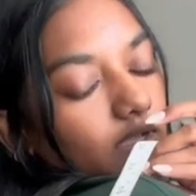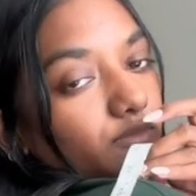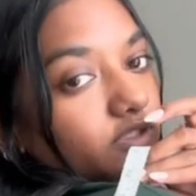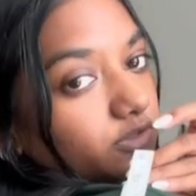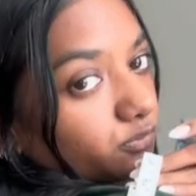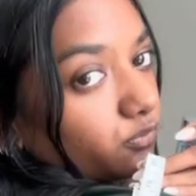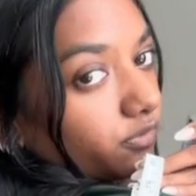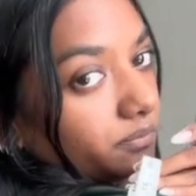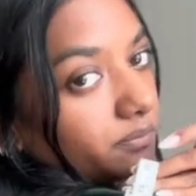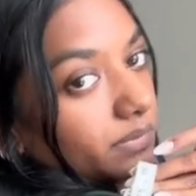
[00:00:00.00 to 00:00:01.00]
which for
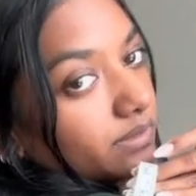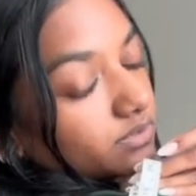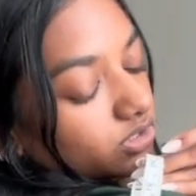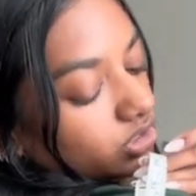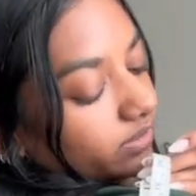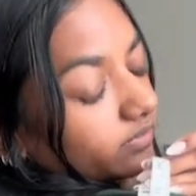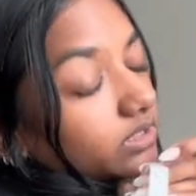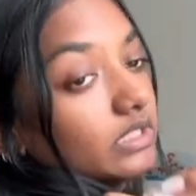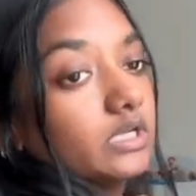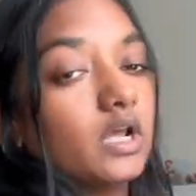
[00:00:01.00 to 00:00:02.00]
me which is
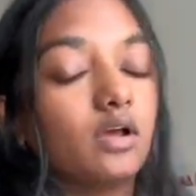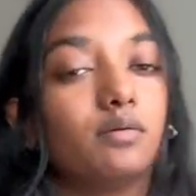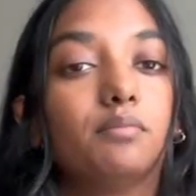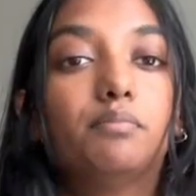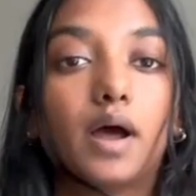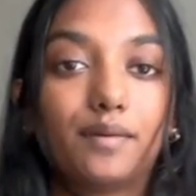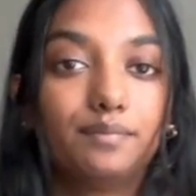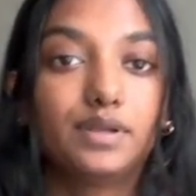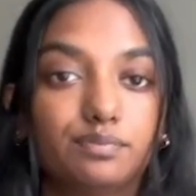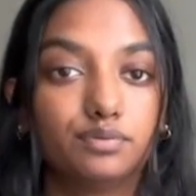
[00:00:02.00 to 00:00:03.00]
17 but
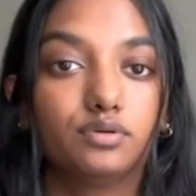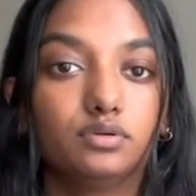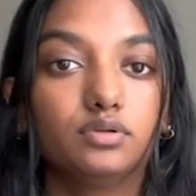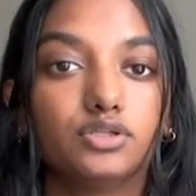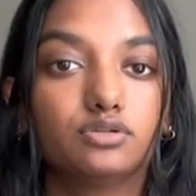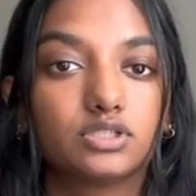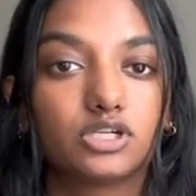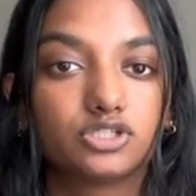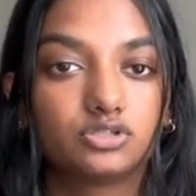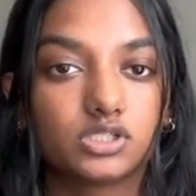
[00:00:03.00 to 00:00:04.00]
people use
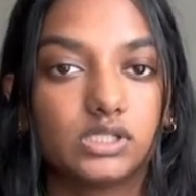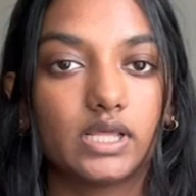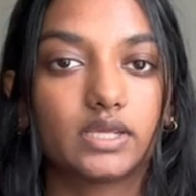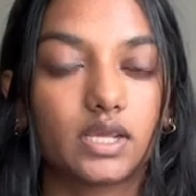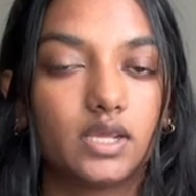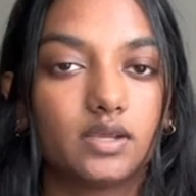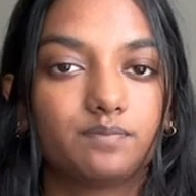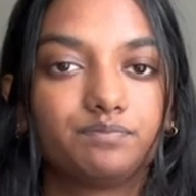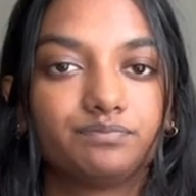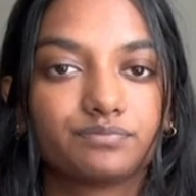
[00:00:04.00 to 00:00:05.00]
there's usually like a
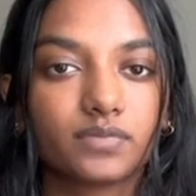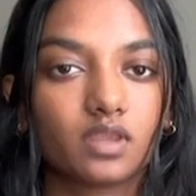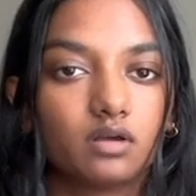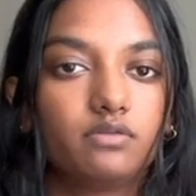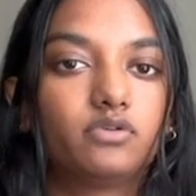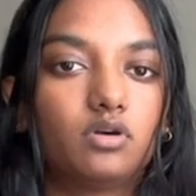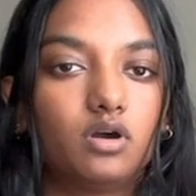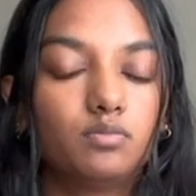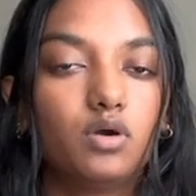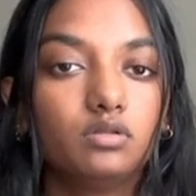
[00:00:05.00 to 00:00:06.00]
for
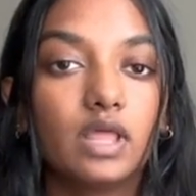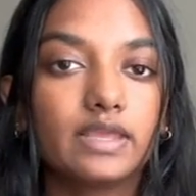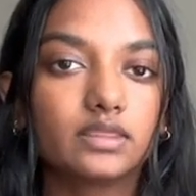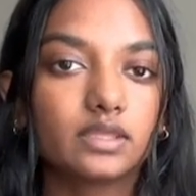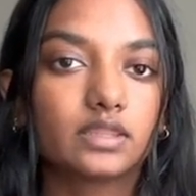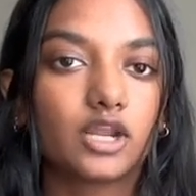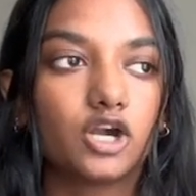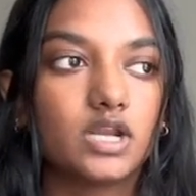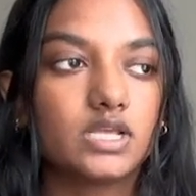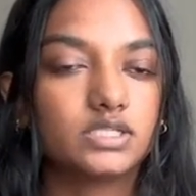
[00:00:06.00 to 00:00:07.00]
armhole length there
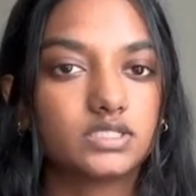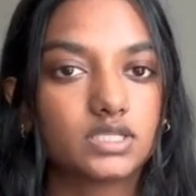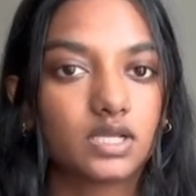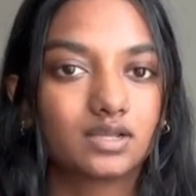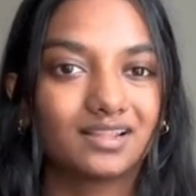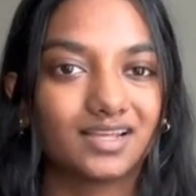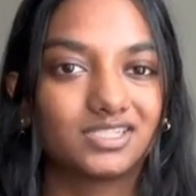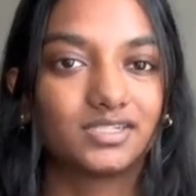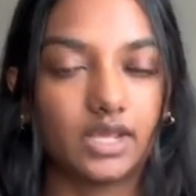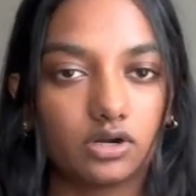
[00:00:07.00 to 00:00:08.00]
is like a
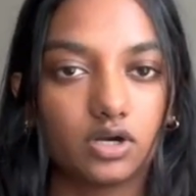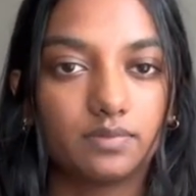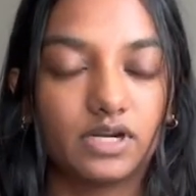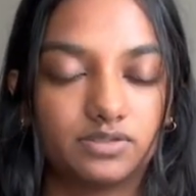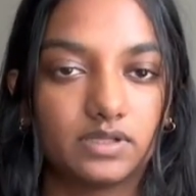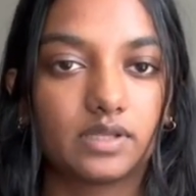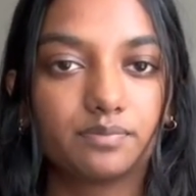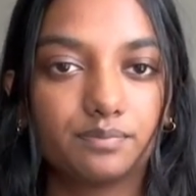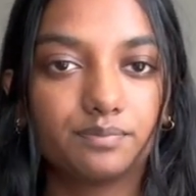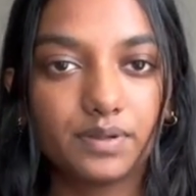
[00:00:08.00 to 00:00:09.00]
standard measurement that
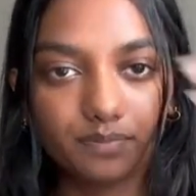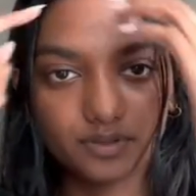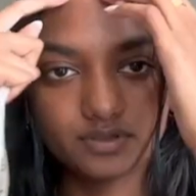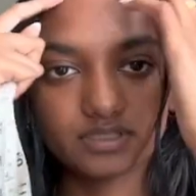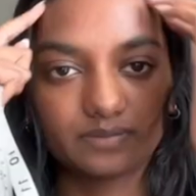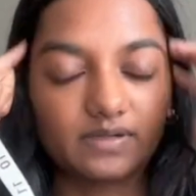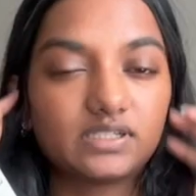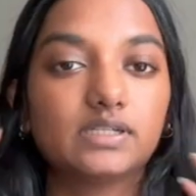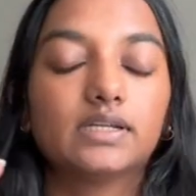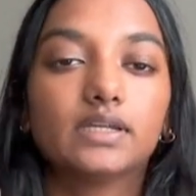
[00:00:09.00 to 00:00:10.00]
people use,
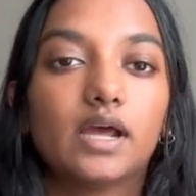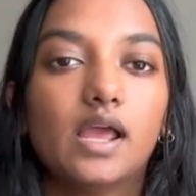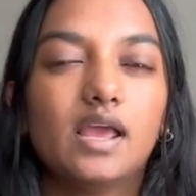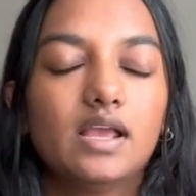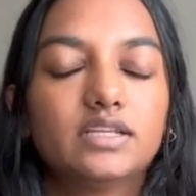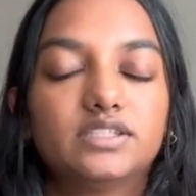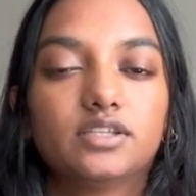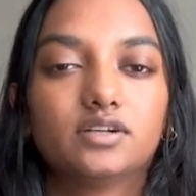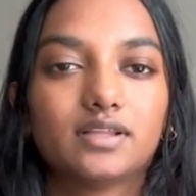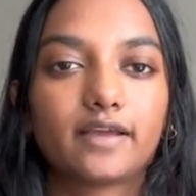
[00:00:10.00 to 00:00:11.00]
especially in India, it's
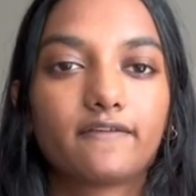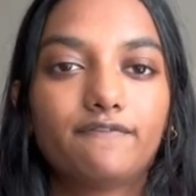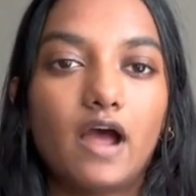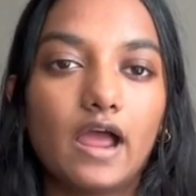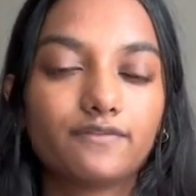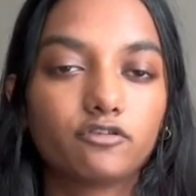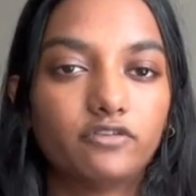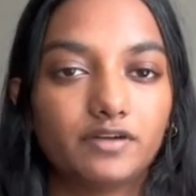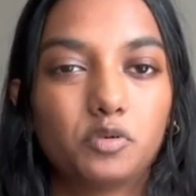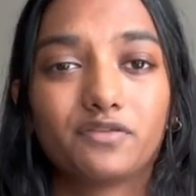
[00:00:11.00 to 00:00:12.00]
either like 5 or
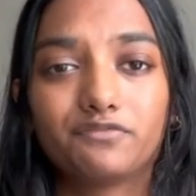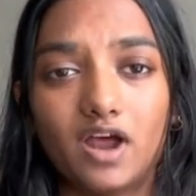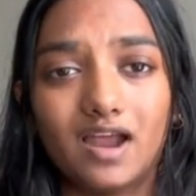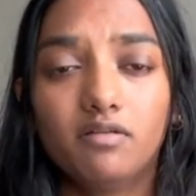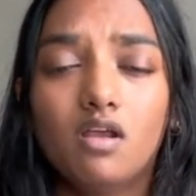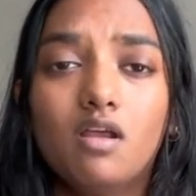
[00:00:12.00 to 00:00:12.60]
5.5.